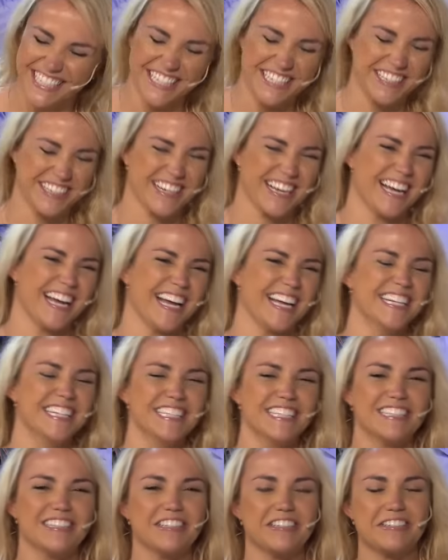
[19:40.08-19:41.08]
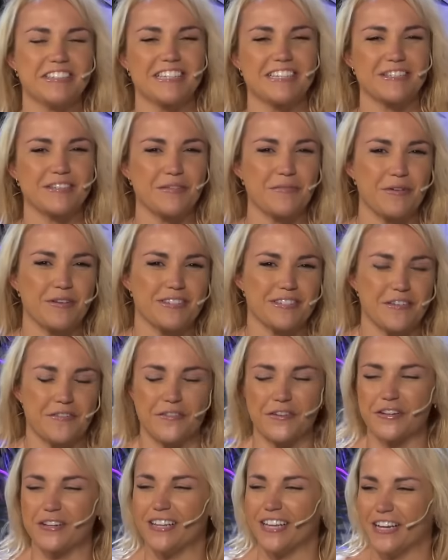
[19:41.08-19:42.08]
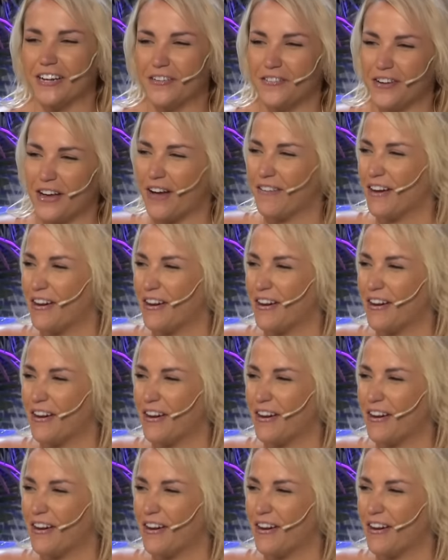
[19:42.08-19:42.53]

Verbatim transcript: okay this is the most difficult interview i've